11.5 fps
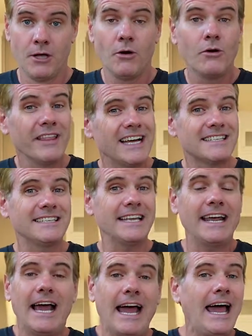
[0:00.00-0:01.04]
Or and
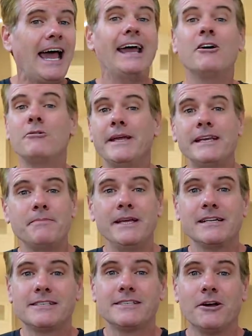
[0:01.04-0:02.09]
I don't mean to be
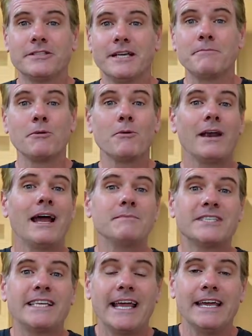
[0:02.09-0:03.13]
insulting, but what I'm
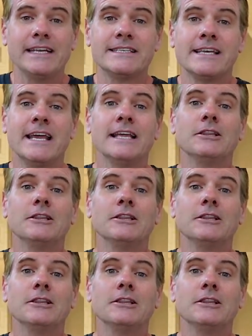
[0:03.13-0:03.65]
saying is,